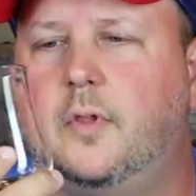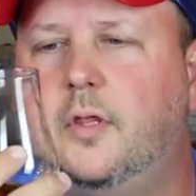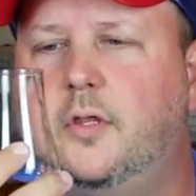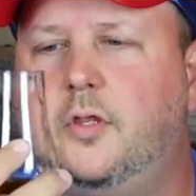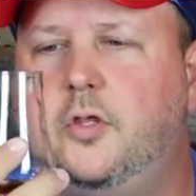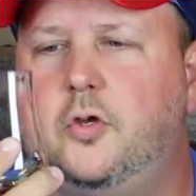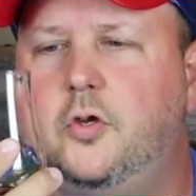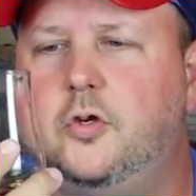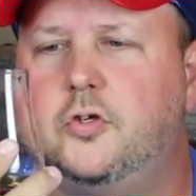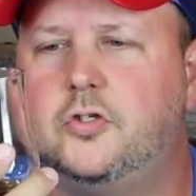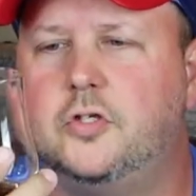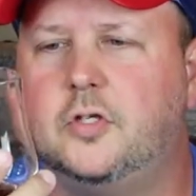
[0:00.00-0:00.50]

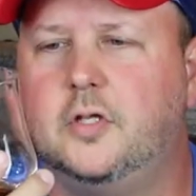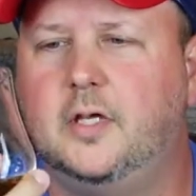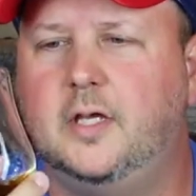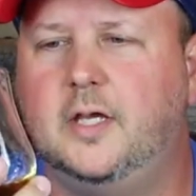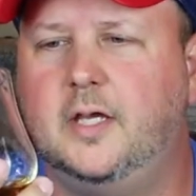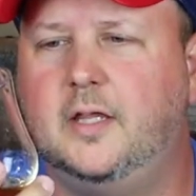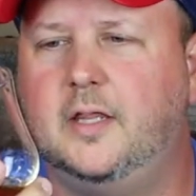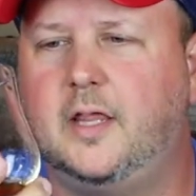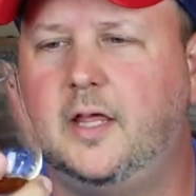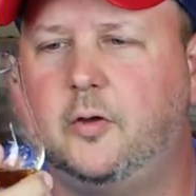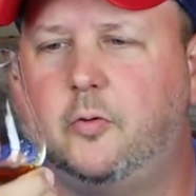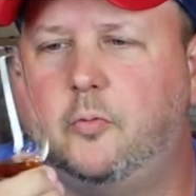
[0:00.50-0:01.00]

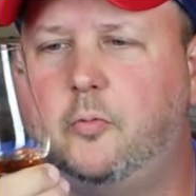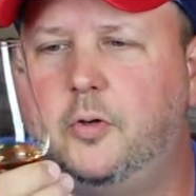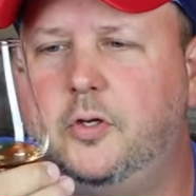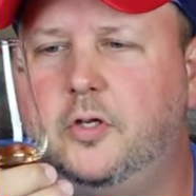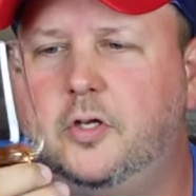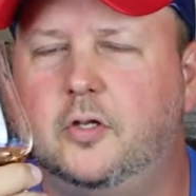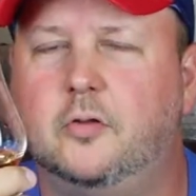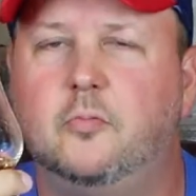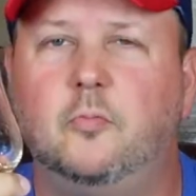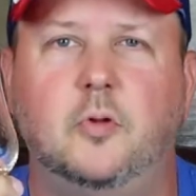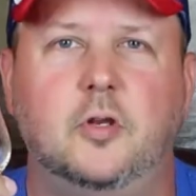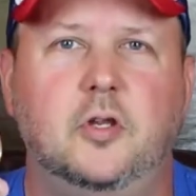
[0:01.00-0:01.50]
Usually, like
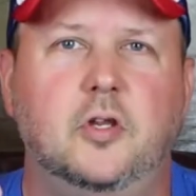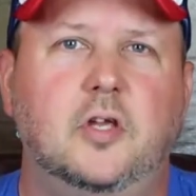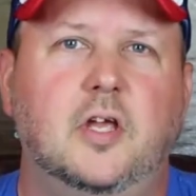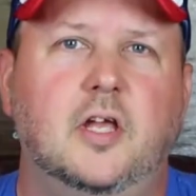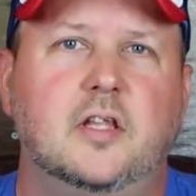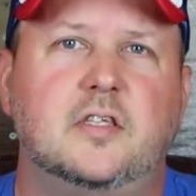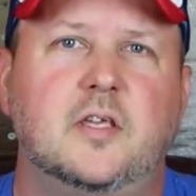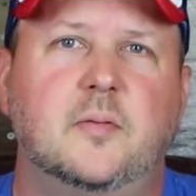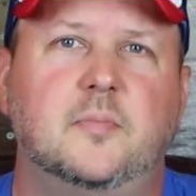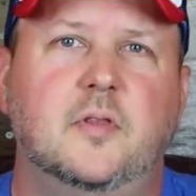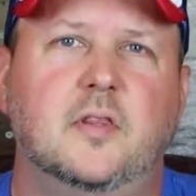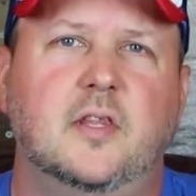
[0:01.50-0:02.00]
when you
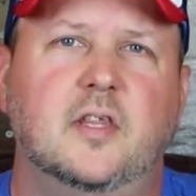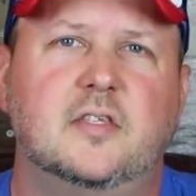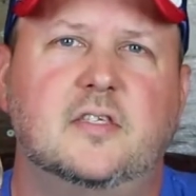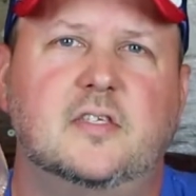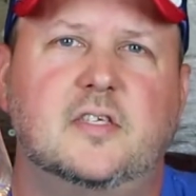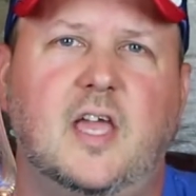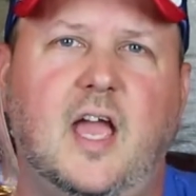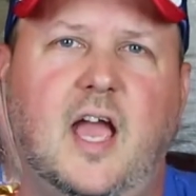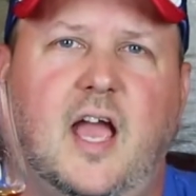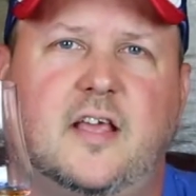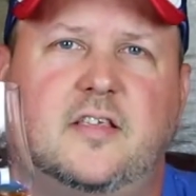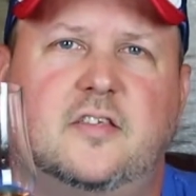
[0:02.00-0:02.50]
get something that's
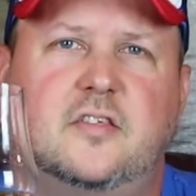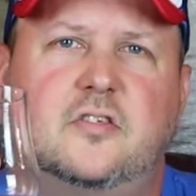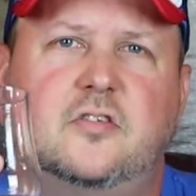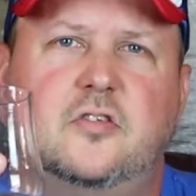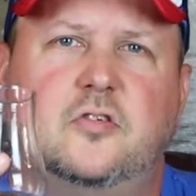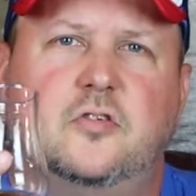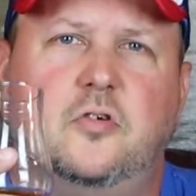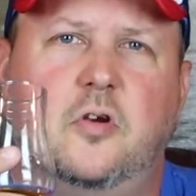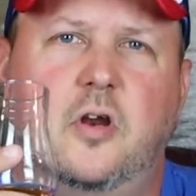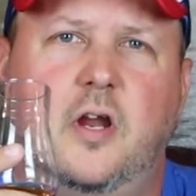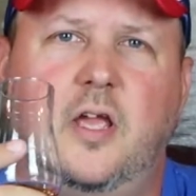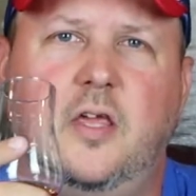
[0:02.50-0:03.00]
cask
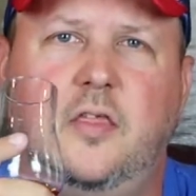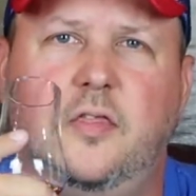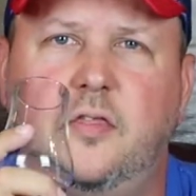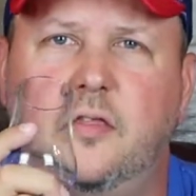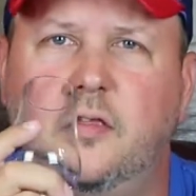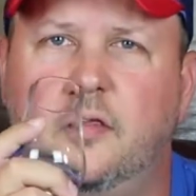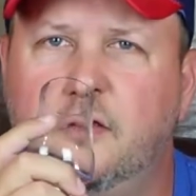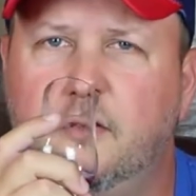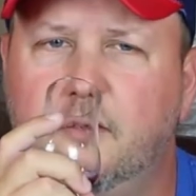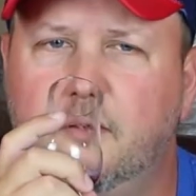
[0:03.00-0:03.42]
strength,